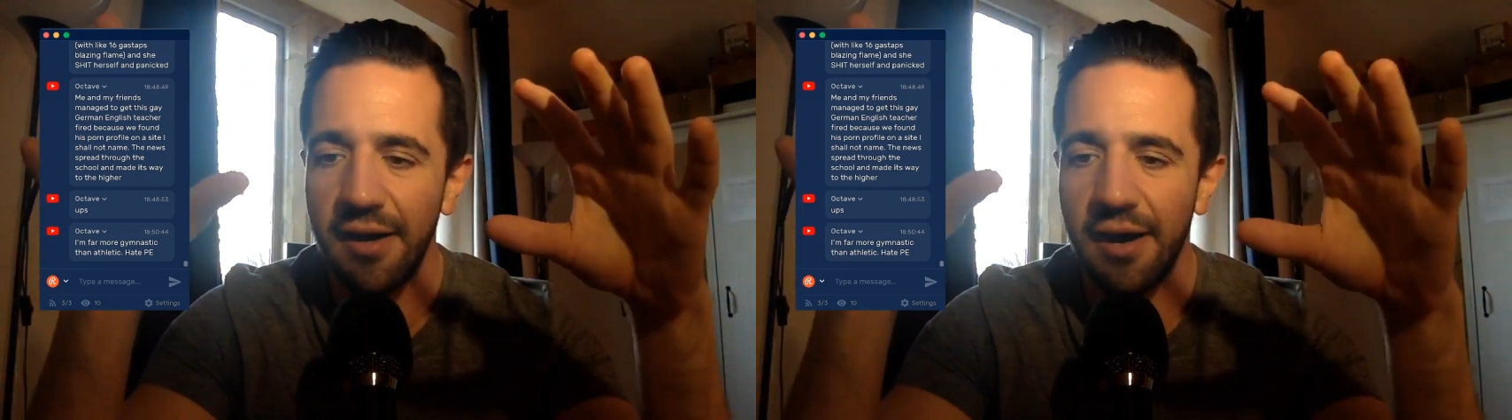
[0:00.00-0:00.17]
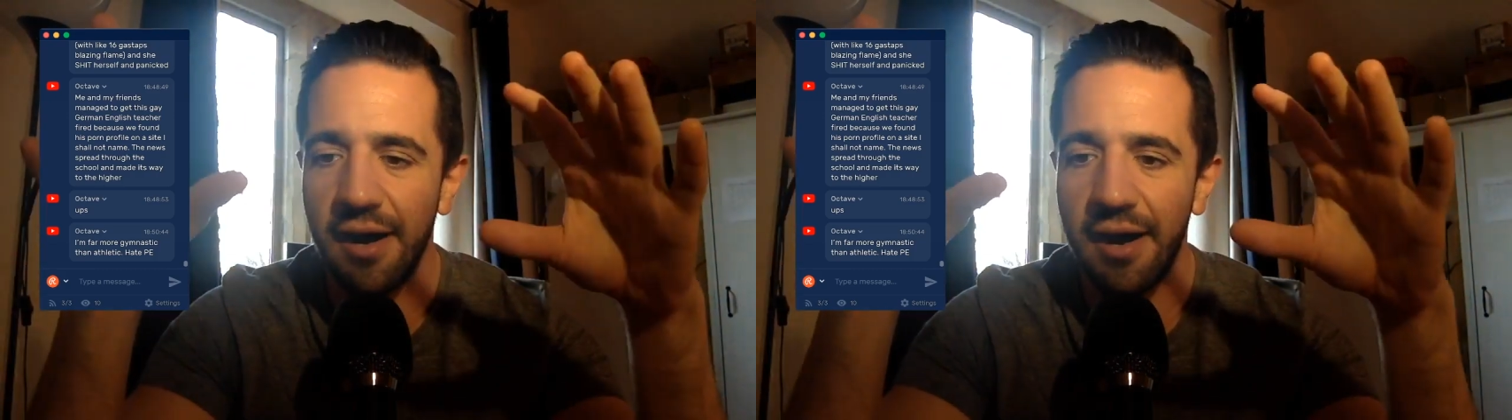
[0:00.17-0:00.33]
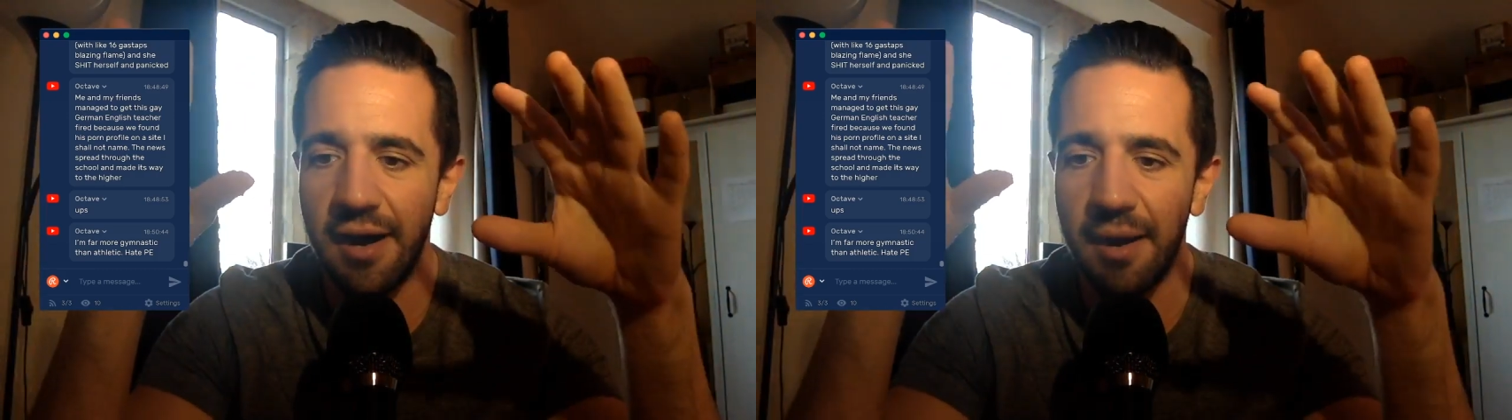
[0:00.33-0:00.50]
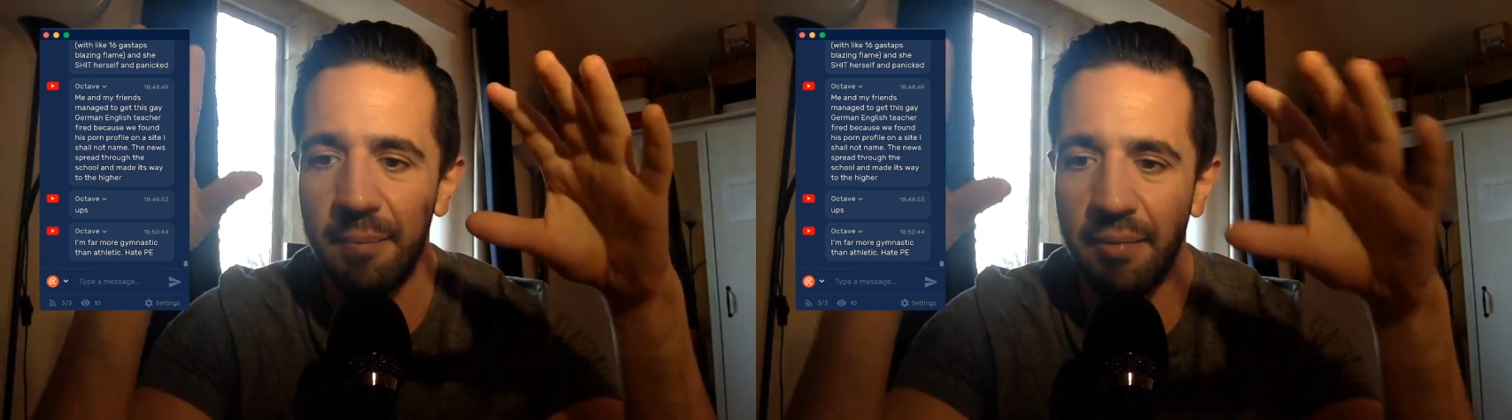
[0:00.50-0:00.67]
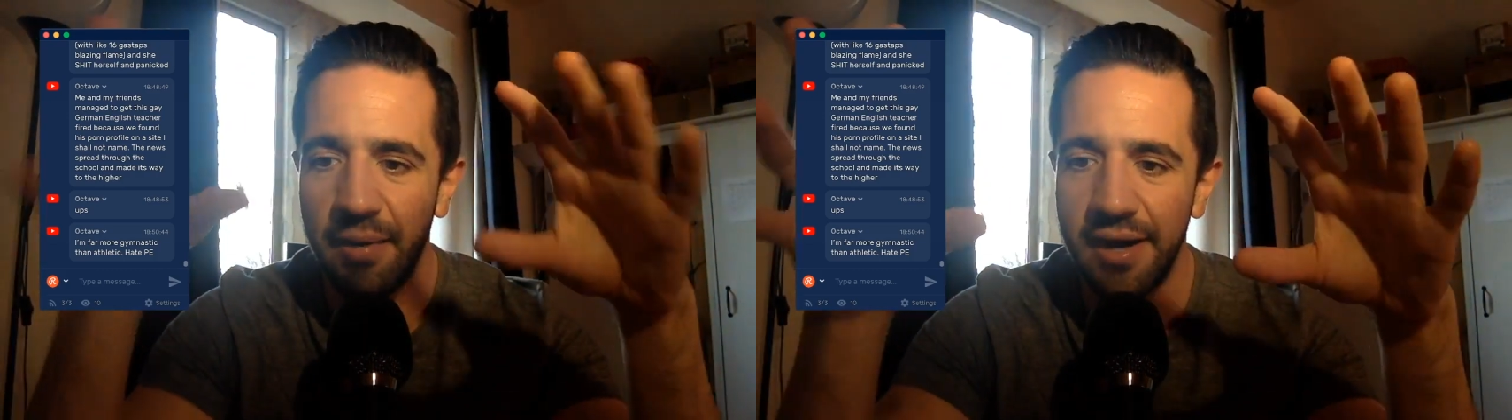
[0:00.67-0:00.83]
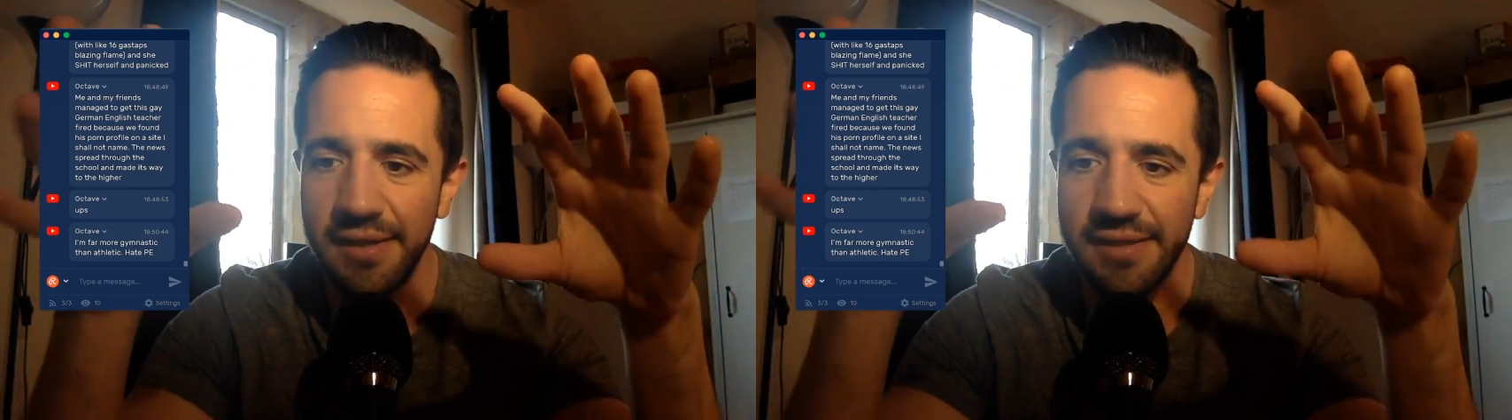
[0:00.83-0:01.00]

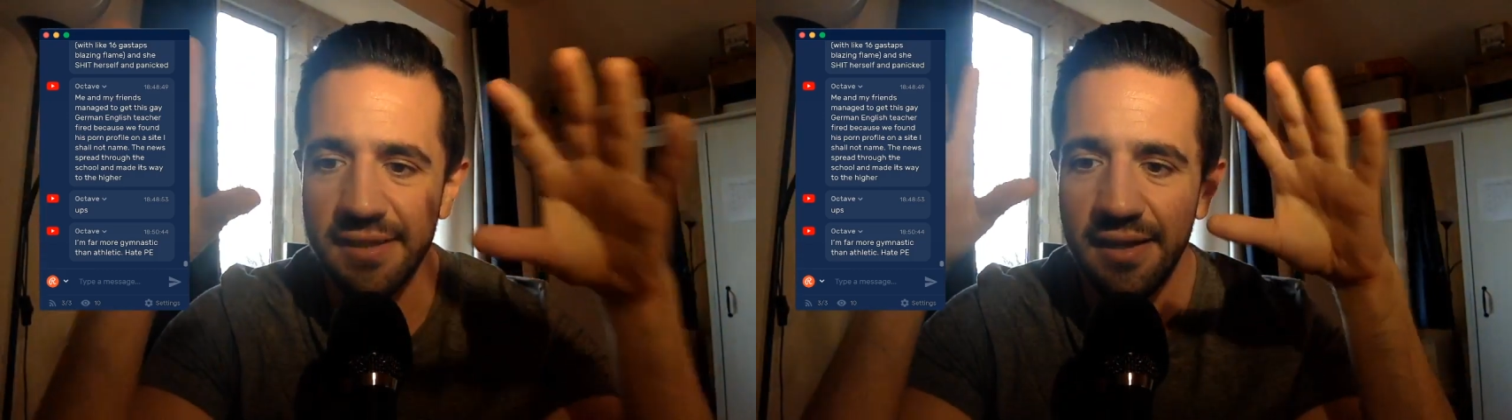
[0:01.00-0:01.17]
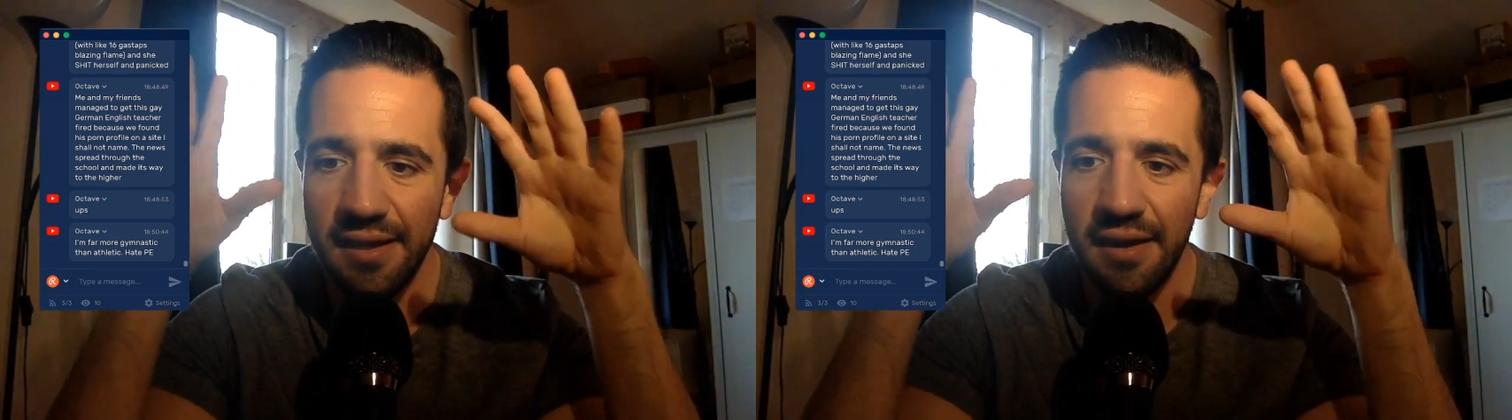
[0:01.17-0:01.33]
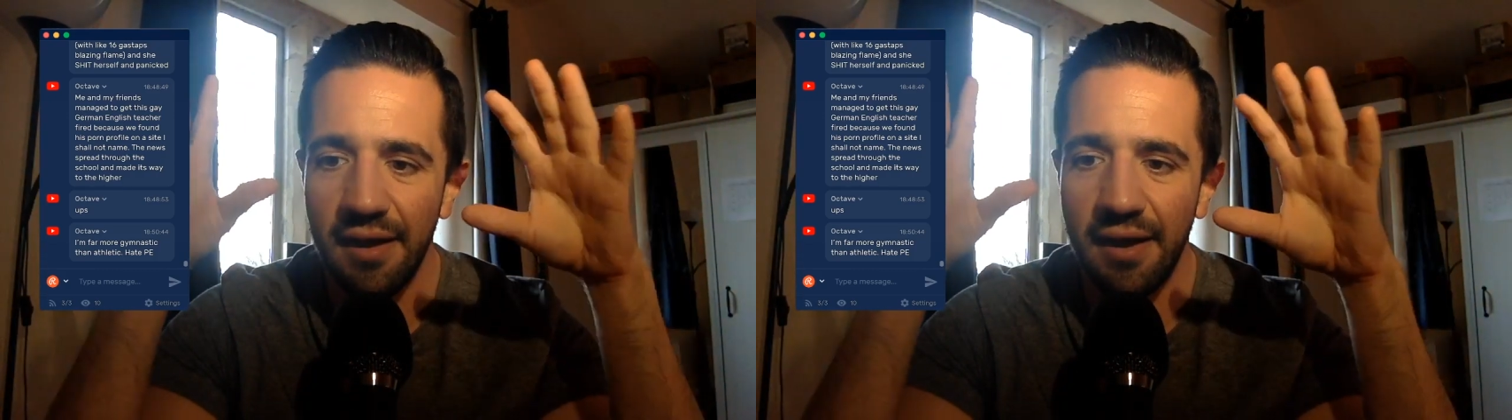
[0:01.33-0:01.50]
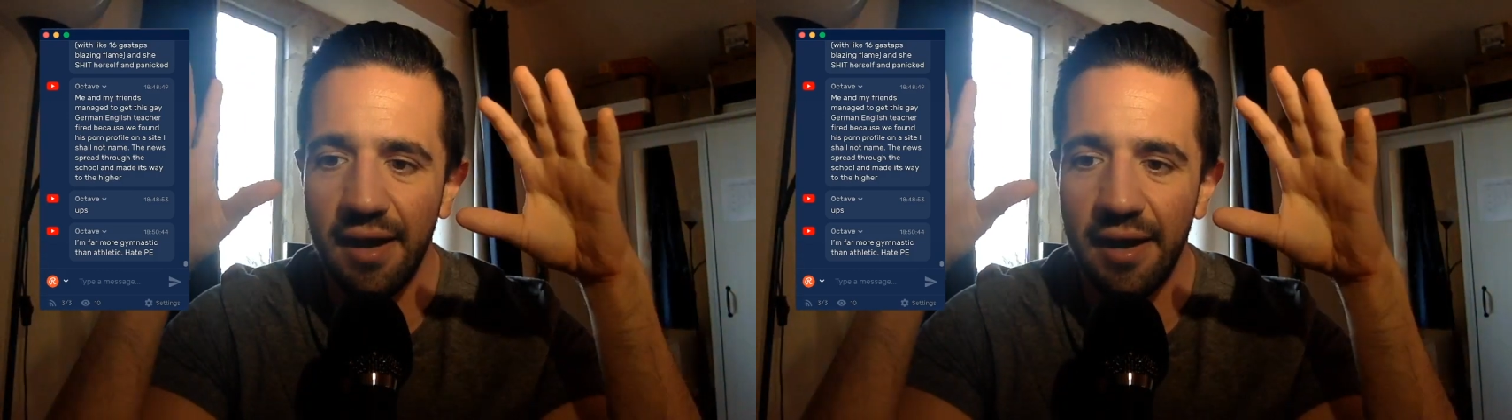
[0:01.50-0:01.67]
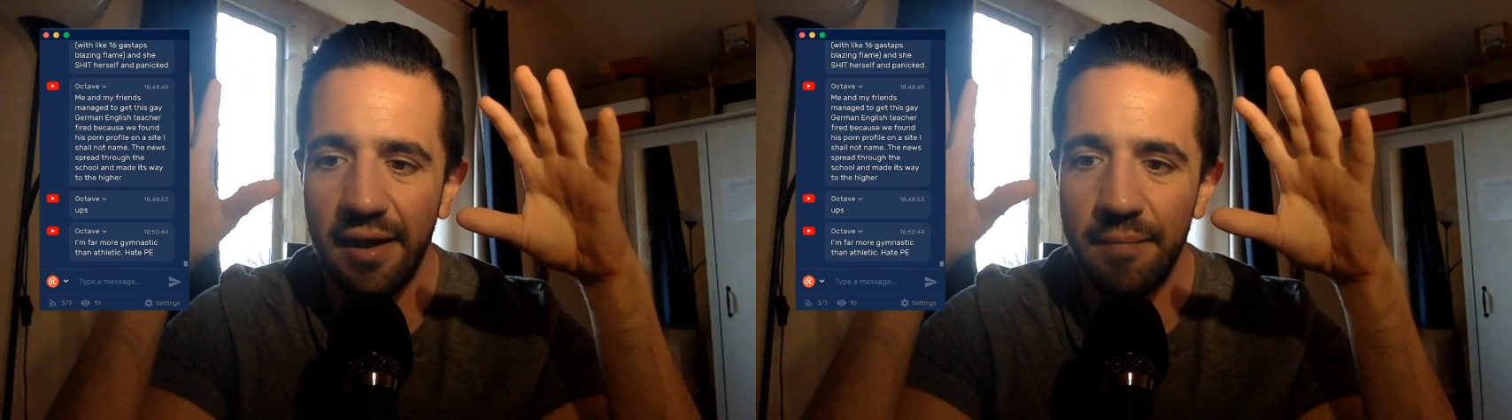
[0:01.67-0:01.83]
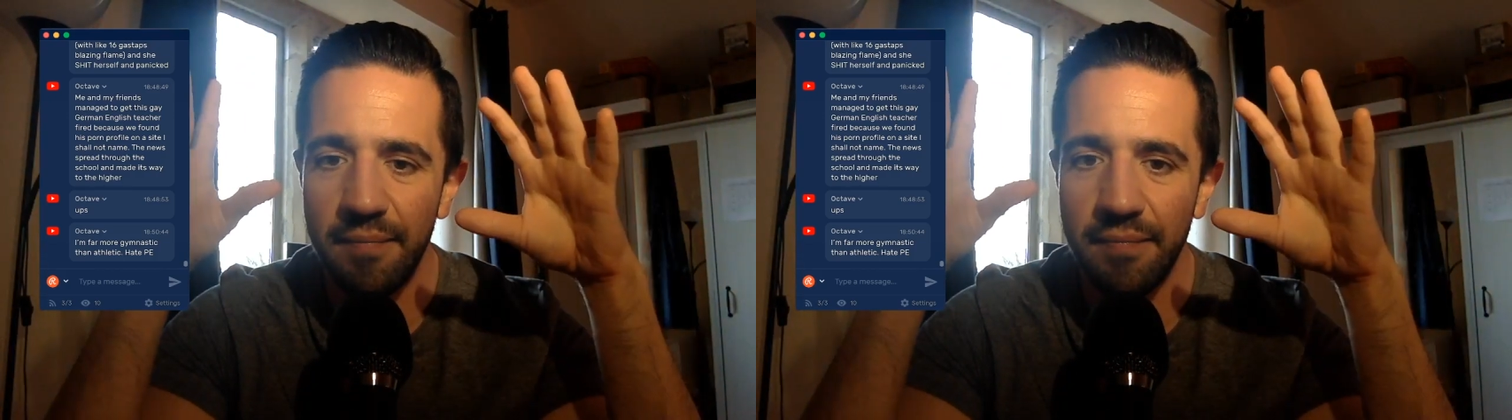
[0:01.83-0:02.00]
But
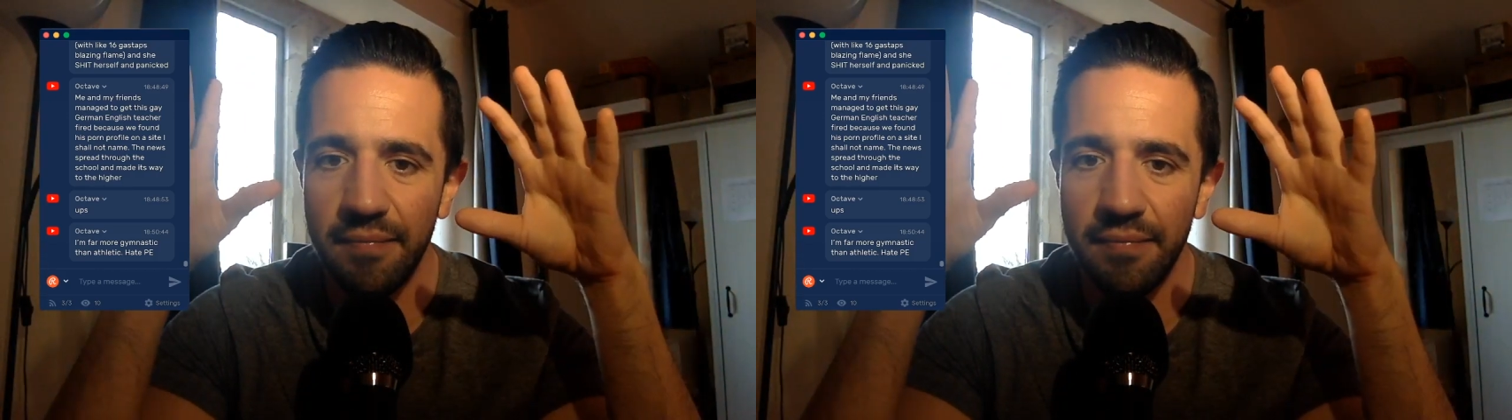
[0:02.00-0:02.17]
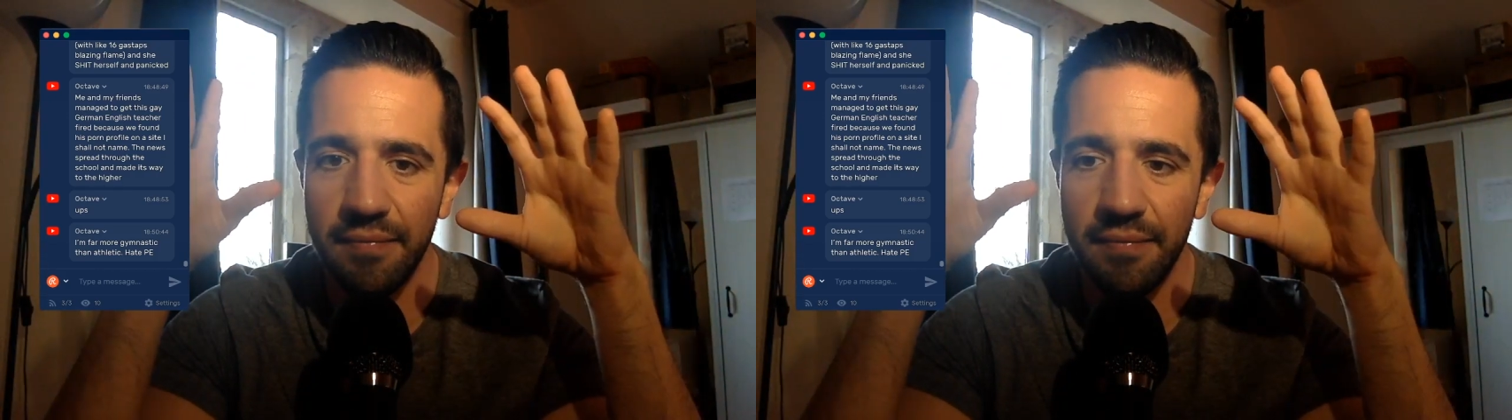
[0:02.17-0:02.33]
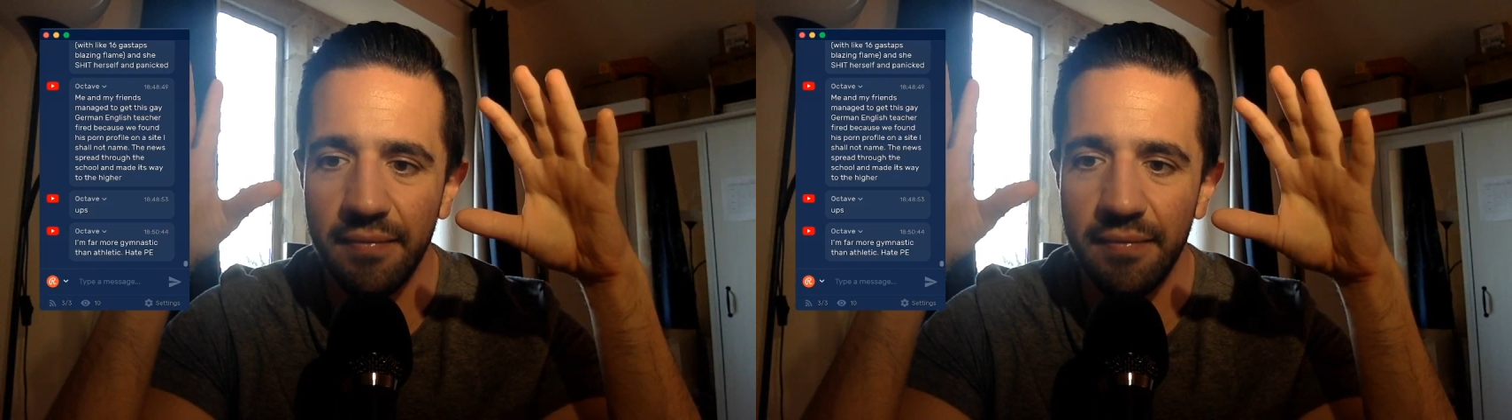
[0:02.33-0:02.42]
I'm